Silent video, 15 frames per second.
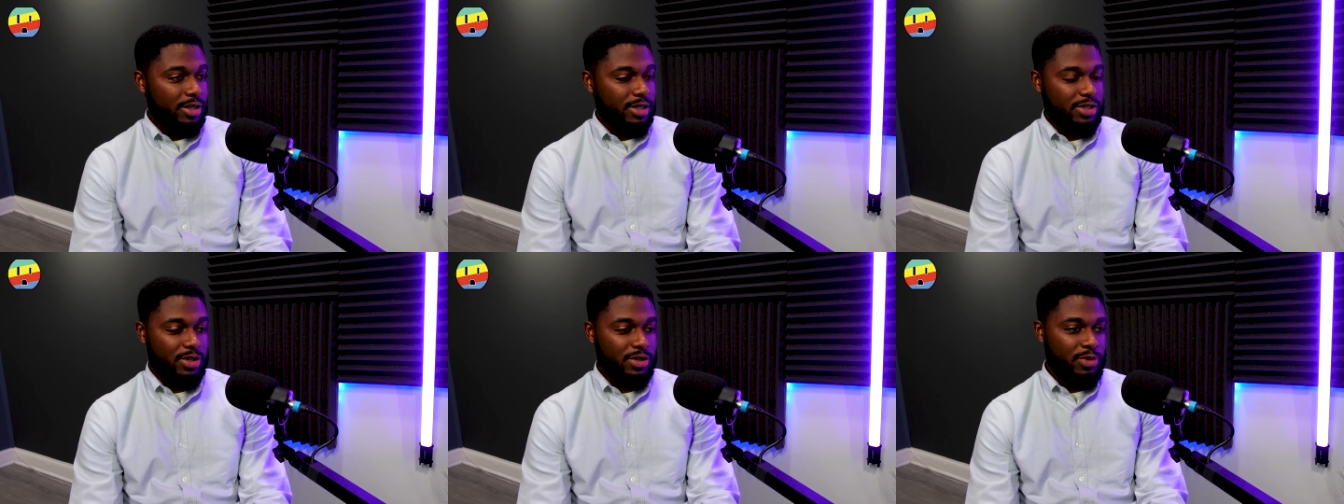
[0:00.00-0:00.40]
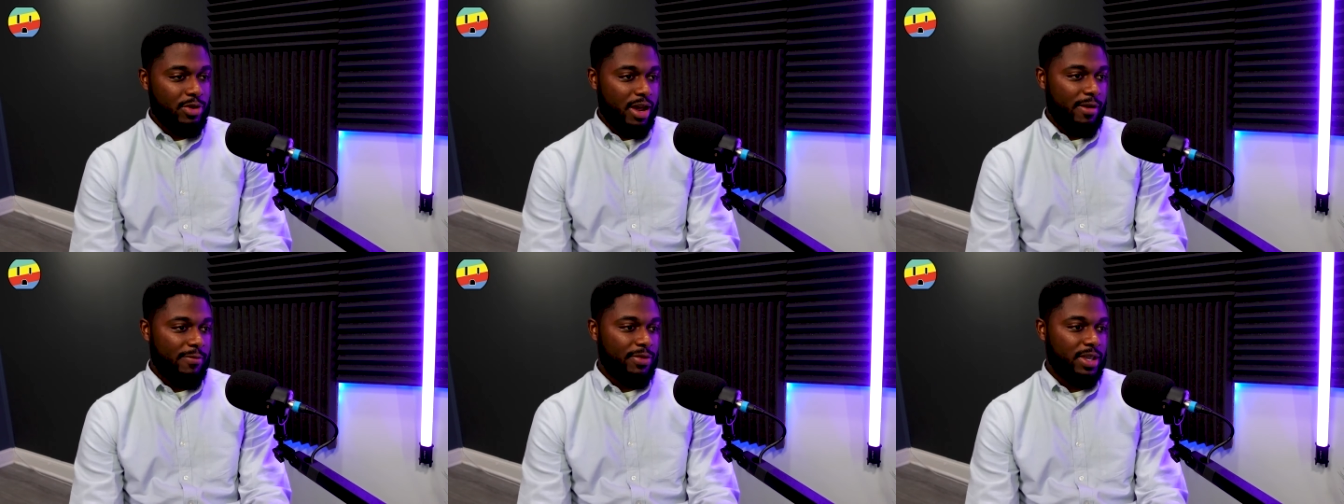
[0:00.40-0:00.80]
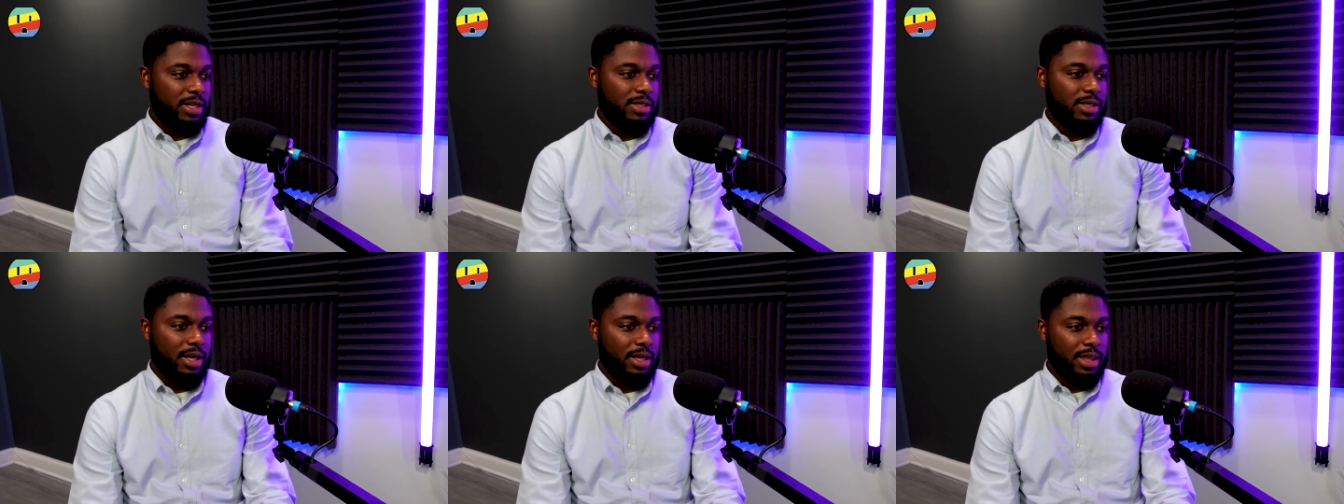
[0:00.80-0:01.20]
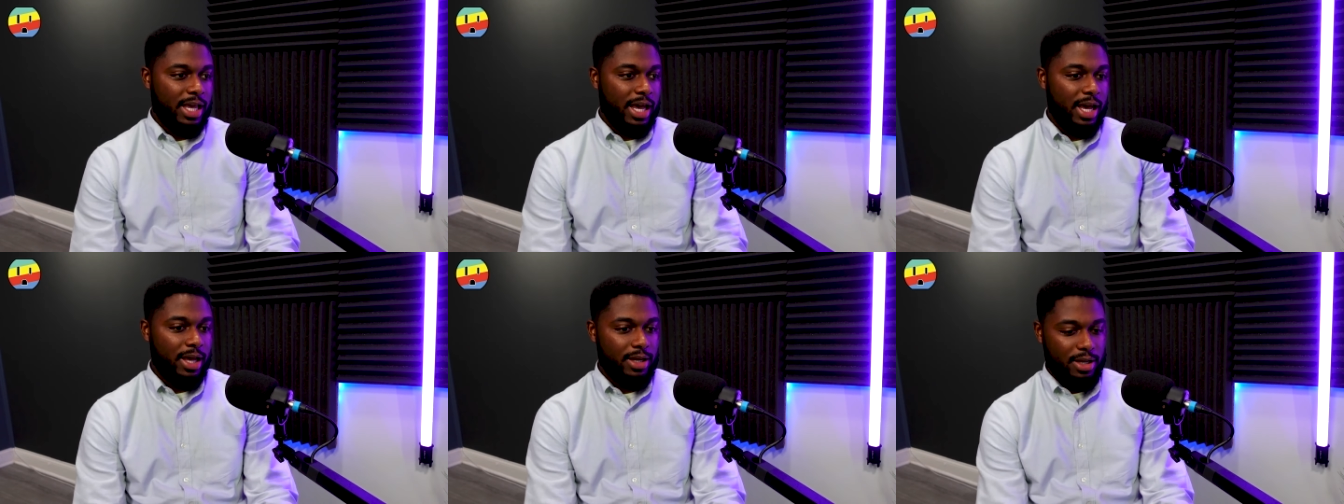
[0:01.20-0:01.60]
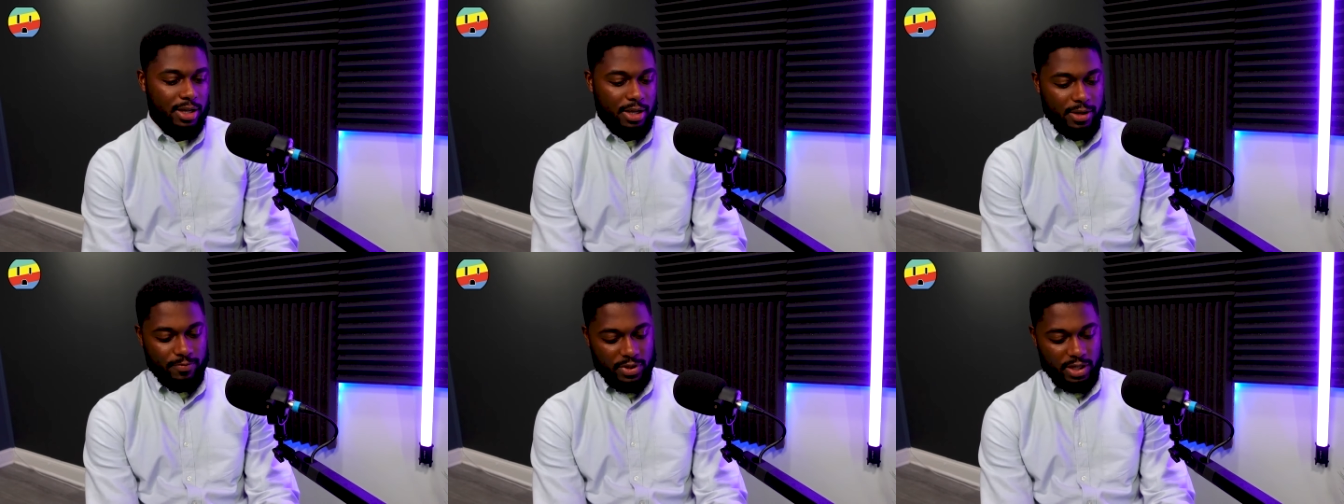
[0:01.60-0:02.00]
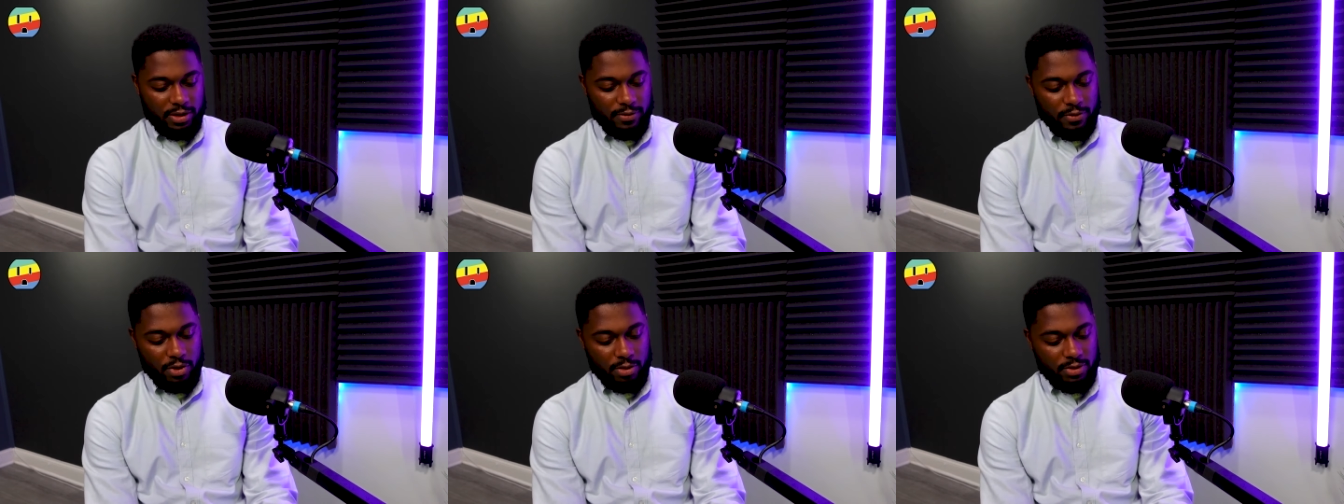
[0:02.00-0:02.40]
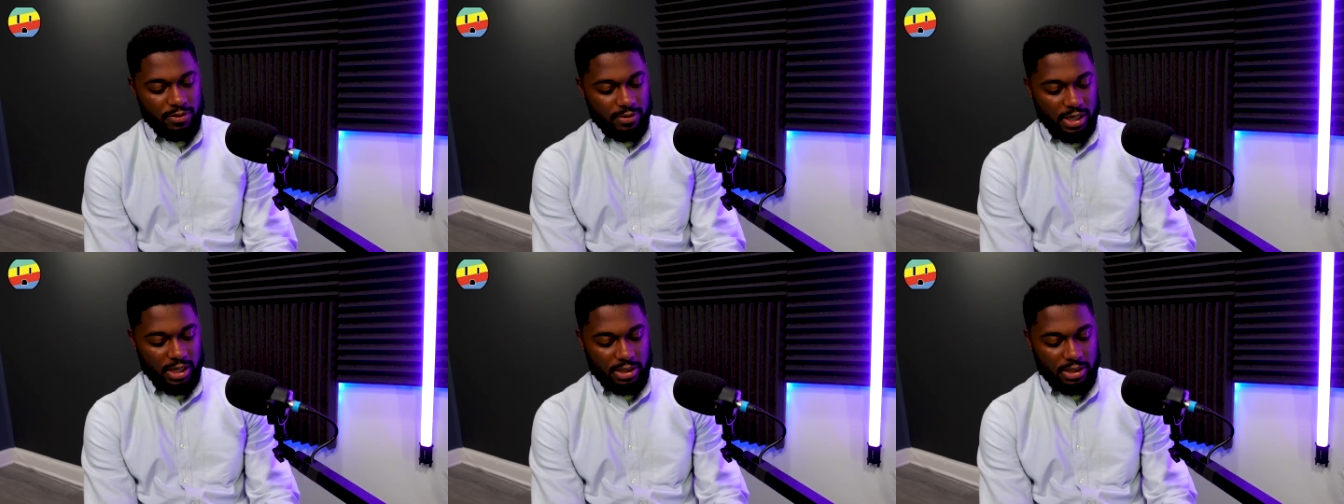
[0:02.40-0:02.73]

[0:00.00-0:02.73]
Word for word: And so you have things like that in the form of like